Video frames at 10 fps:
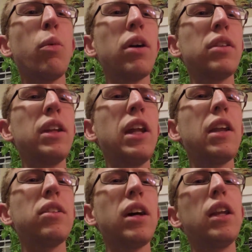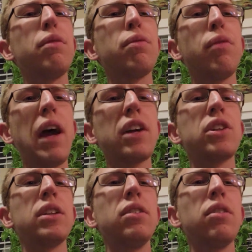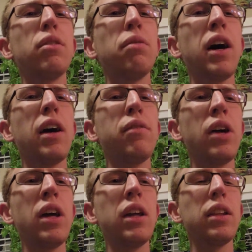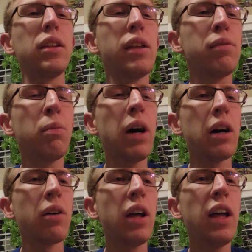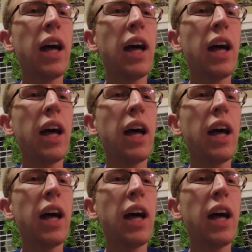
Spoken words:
We only need a tiny fraction to survive and live well.